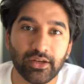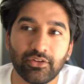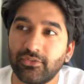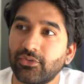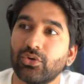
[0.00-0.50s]

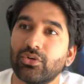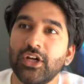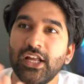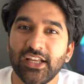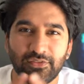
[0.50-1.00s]
Because if you're,
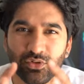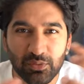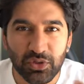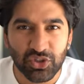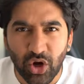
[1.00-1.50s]
if you're
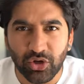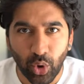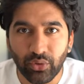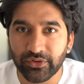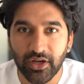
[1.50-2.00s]
switched
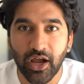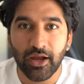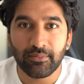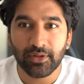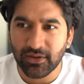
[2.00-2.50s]
on all the
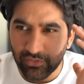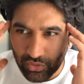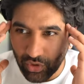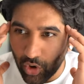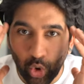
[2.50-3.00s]
time, like if
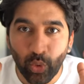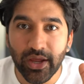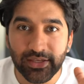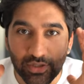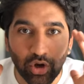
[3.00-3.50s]
you're
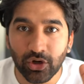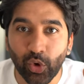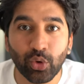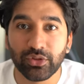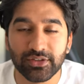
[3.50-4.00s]
always on
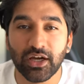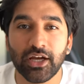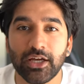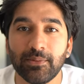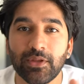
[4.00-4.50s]
all the
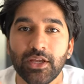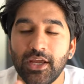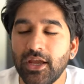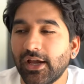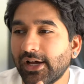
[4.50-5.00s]
time,
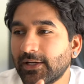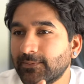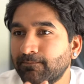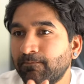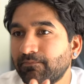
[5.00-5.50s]

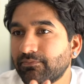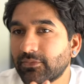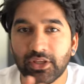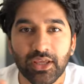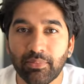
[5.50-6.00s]
um,
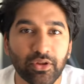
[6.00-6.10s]
you can get